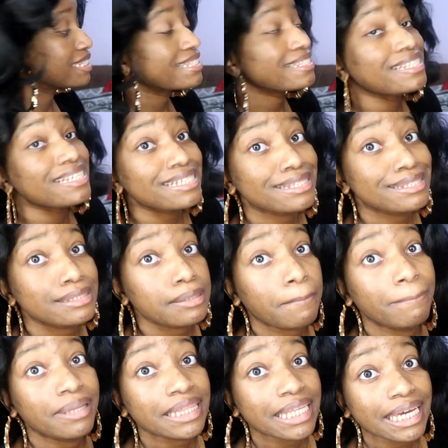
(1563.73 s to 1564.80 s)
six
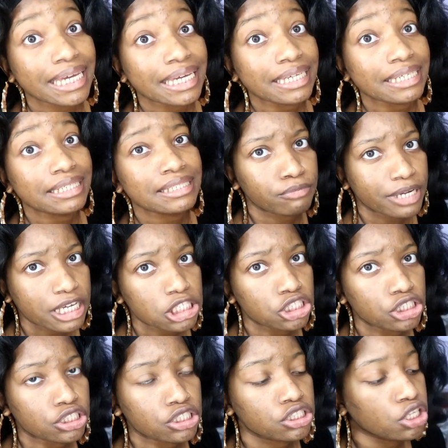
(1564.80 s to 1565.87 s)
blade
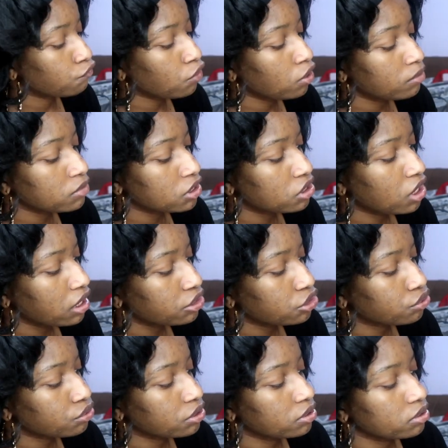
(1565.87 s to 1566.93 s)
erasers from the Dollar
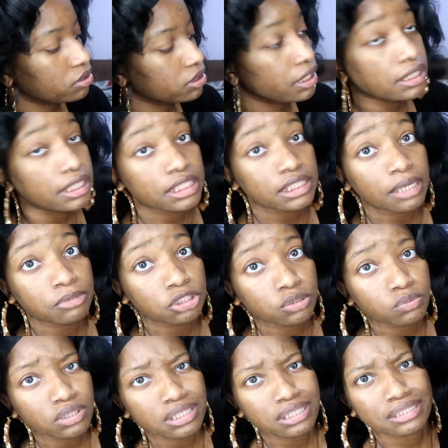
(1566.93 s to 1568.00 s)
Tree. And guess how much
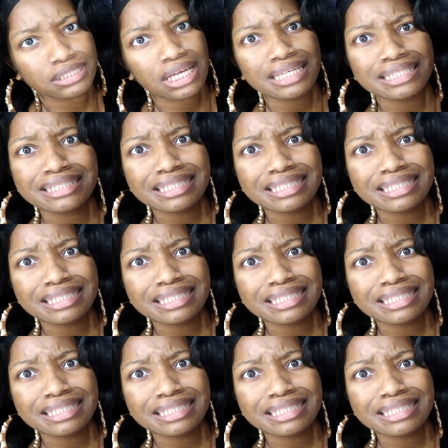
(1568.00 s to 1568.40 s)
it was? A